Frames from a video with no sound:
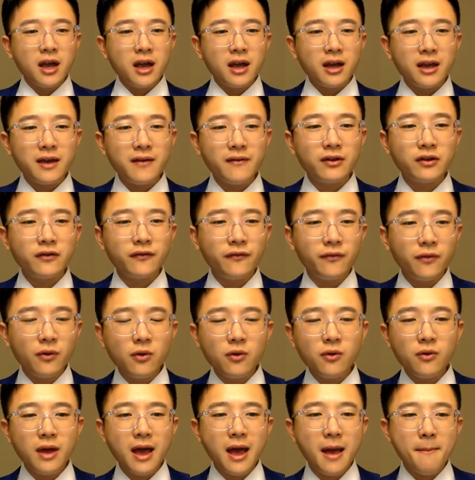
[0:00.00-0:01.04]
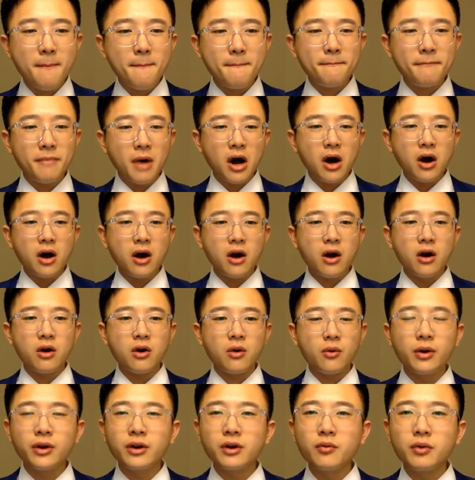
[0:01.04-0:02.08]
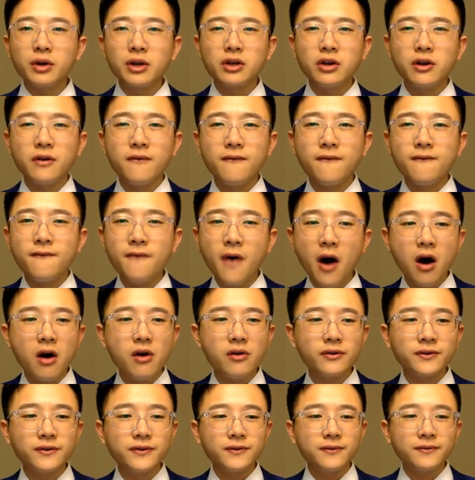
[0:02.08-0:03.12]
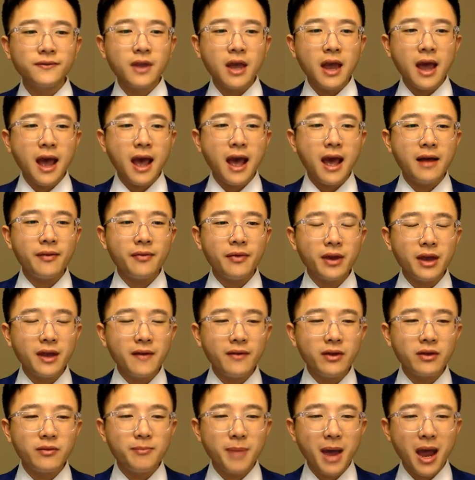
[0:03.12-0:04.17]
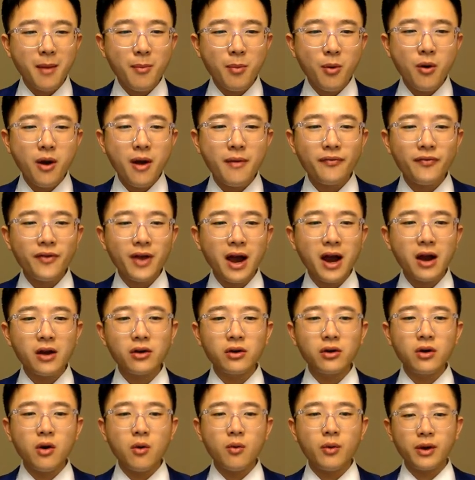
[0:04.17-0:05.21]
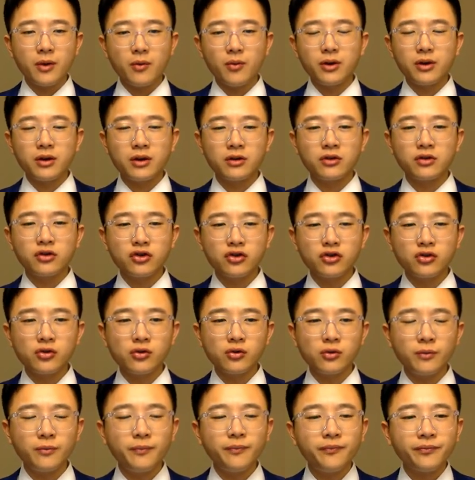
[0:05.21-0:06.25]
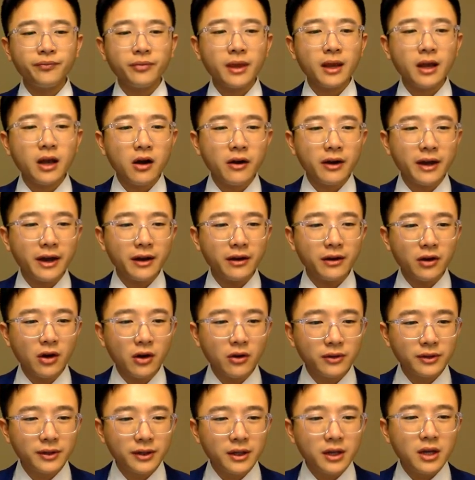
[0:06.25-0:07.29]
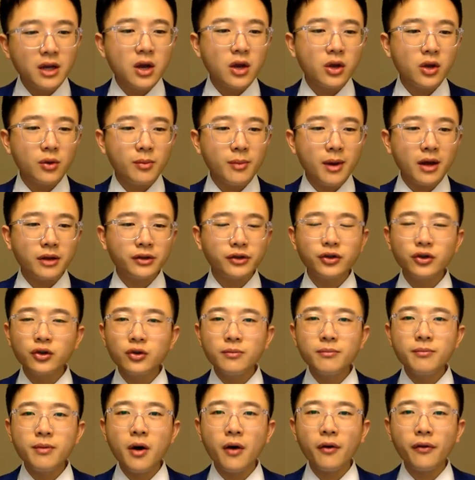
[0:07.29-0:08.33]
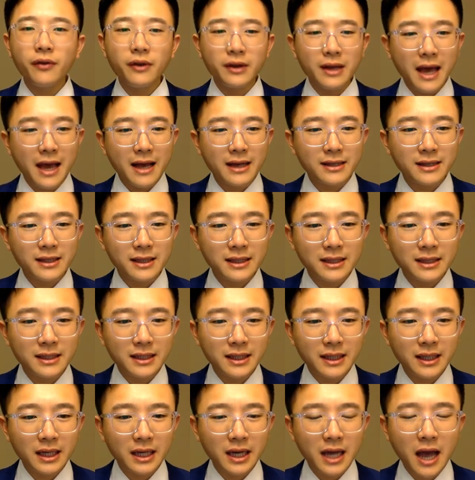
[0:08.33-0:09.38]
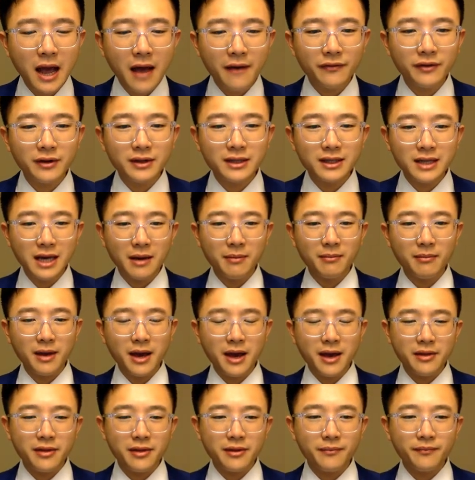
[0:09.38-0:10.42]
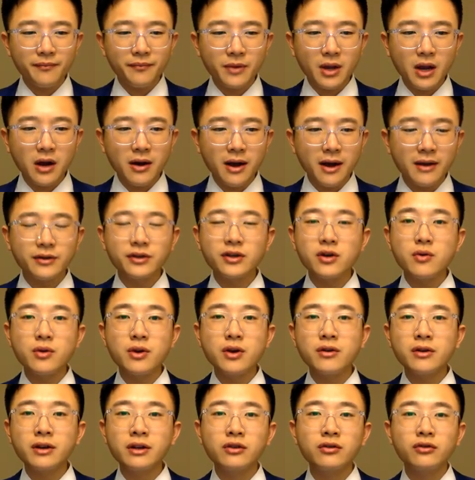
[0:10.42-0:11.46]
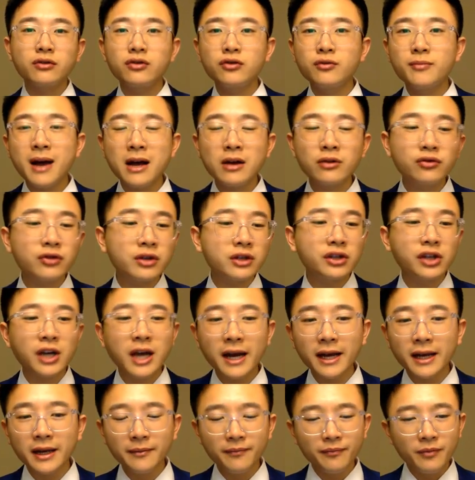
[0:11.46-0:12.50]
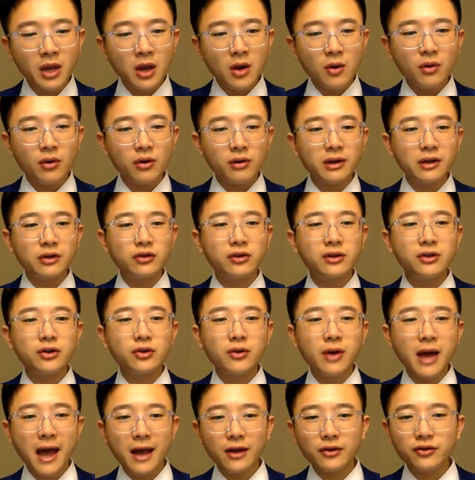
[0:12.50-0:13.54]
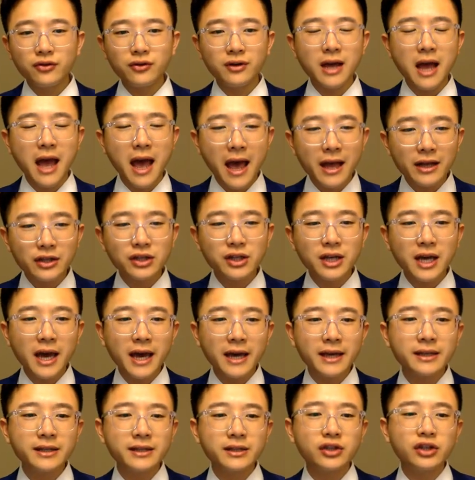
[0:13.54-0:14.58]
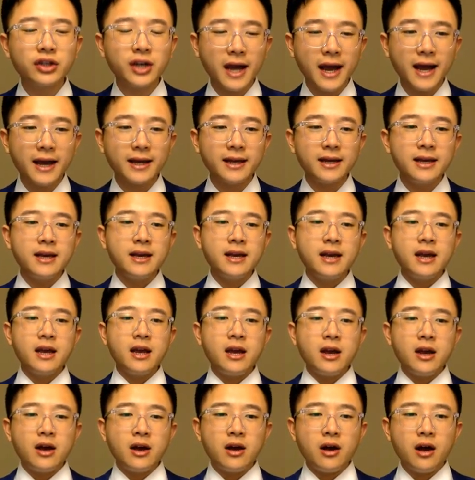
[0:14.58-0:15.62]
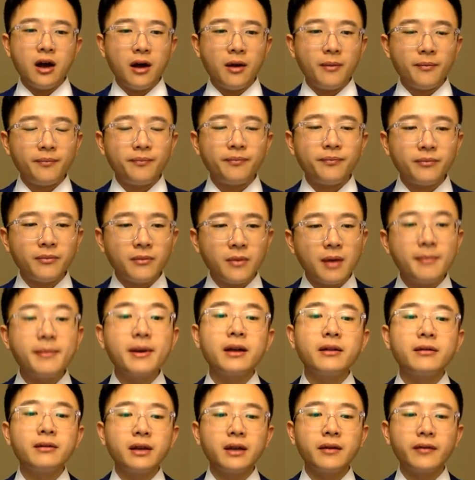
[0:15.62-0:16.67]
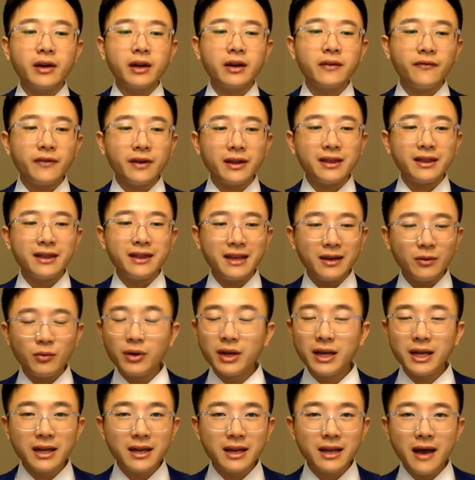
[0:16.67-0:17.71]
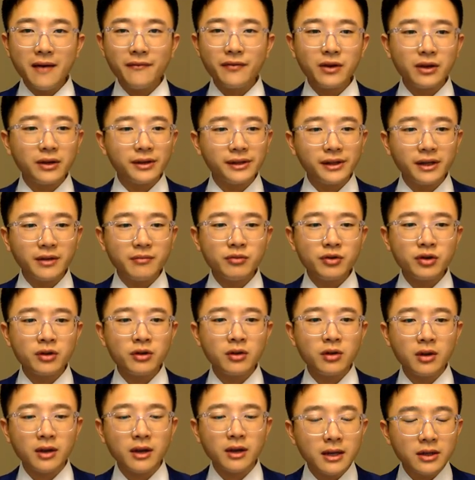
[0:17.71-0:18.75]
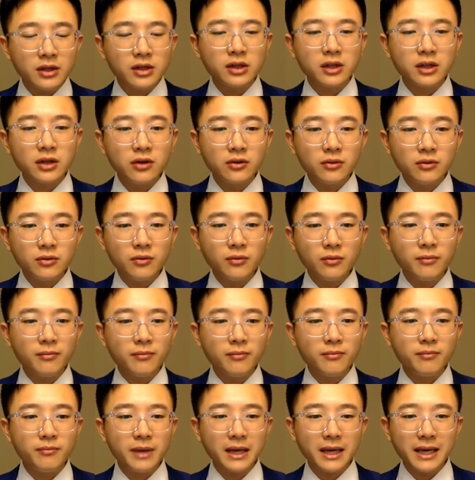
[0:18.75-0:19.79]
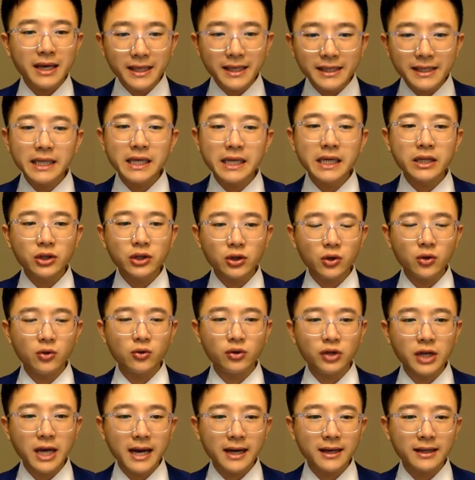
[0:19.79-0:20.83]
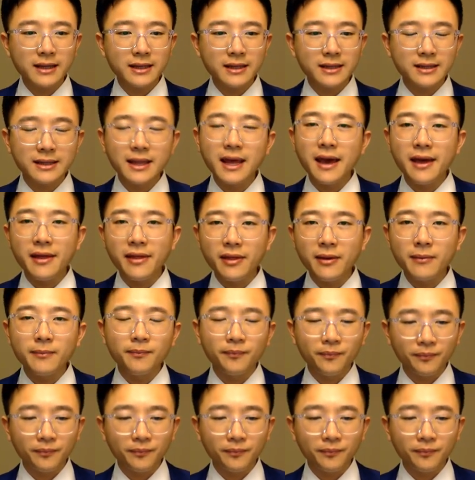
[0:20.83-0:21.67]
Given food and bar, we're going to return false. And given paper and title, we return true. Okay, note, you may assume both S and T have the same length. Okay, so we don't need to do boundary check. We don't need to do edge case check. But even if we didn't have the assumption, it'd still be easy to check this length.